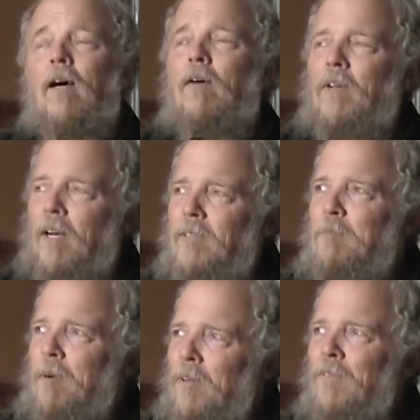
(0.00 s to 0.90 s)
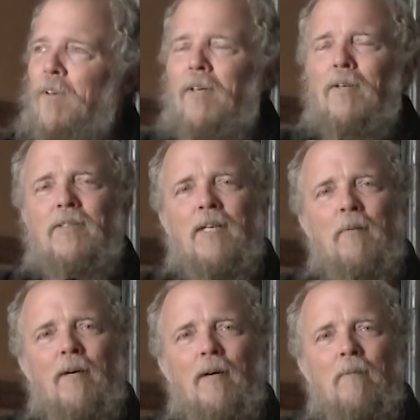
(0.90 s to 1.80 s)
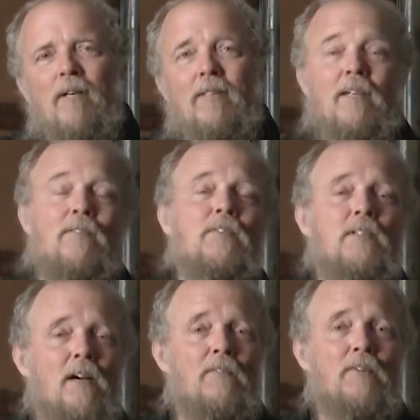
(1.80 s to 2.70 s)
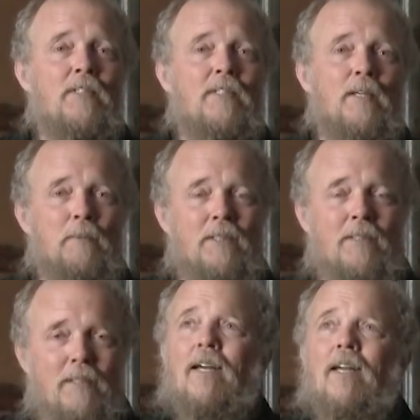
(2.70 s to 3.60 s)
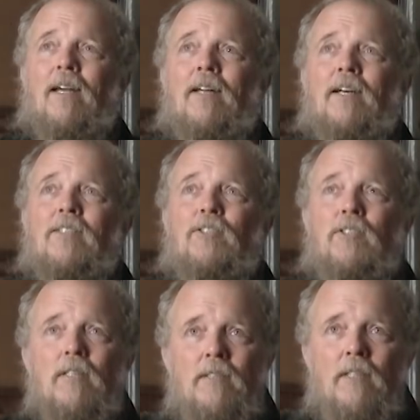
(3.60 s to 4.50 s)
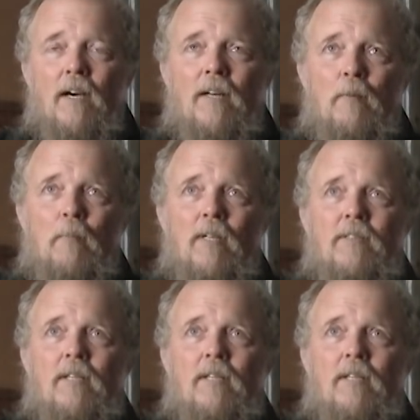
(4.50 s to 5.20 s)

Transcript: I've got some other videos coming up, like 10 photography tips. And I just got in my